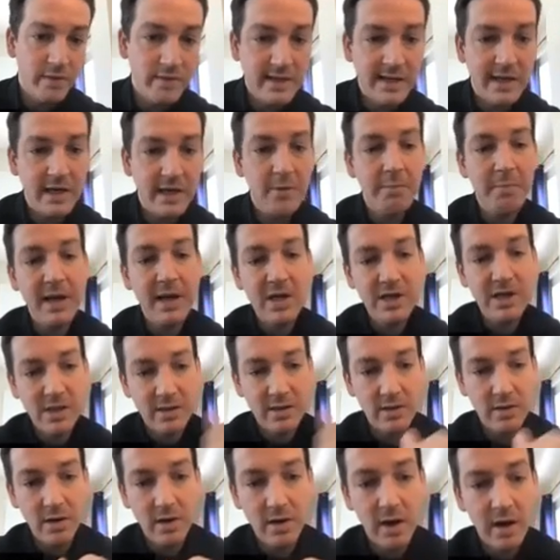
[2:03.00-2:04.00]
the sign up page
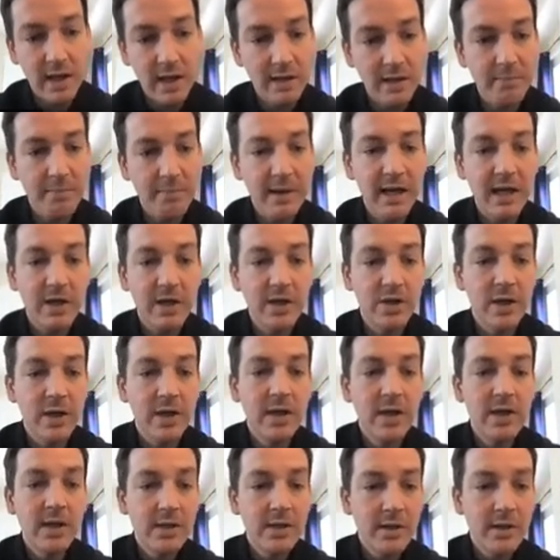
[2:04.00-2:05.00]
and the login page.
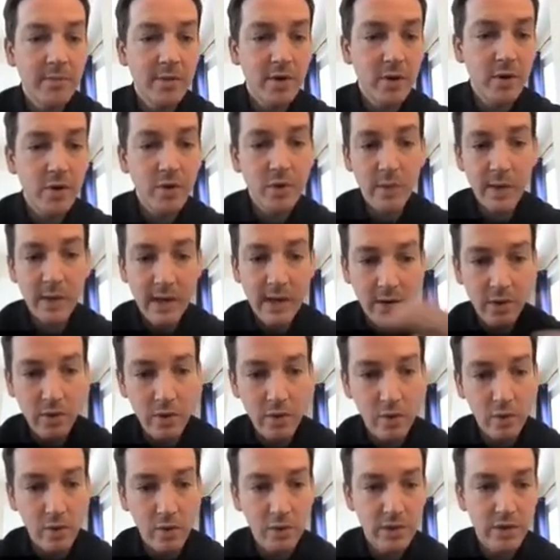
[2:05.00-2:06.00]
I'm going to create a
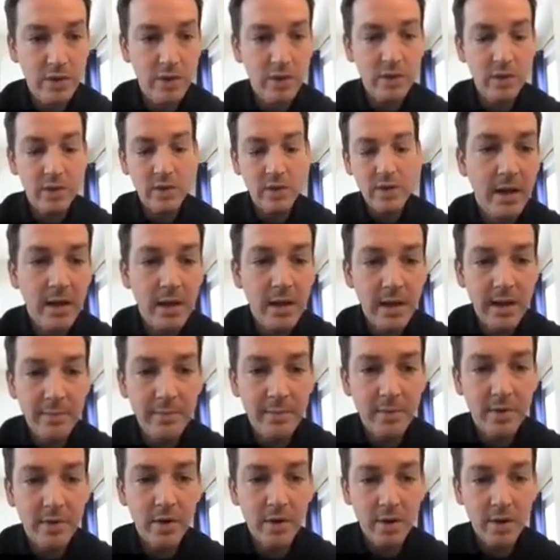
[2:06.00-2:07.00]
new user.
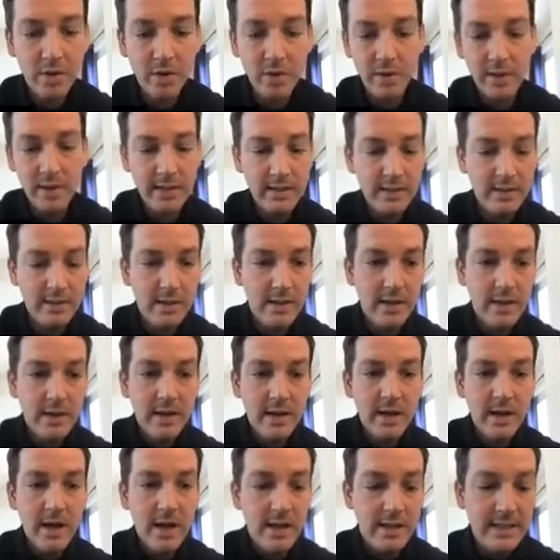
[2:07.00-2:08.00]
I'm going to call it
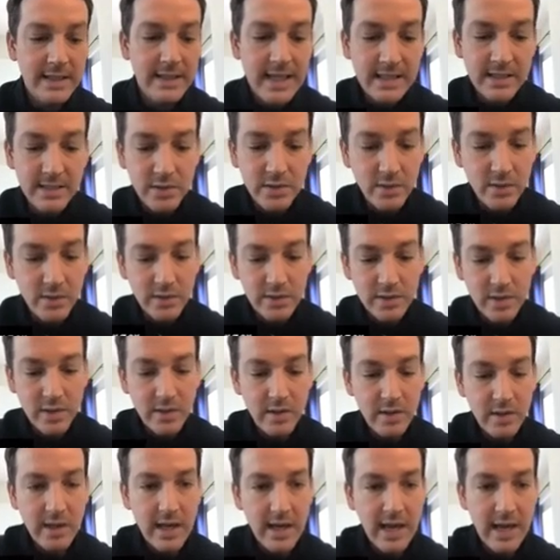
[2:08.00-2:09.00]
a test
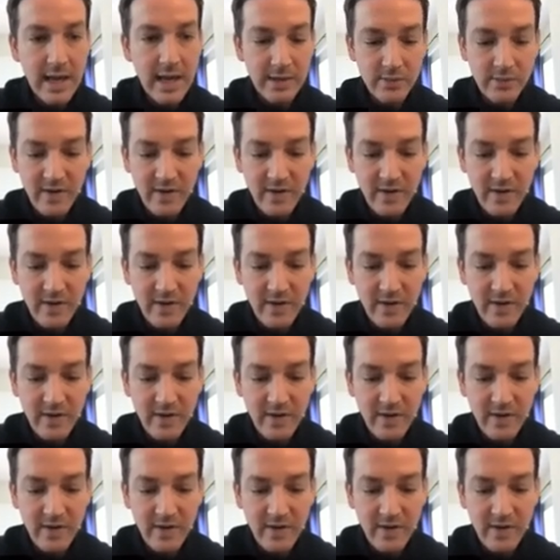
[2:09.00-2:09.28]
user at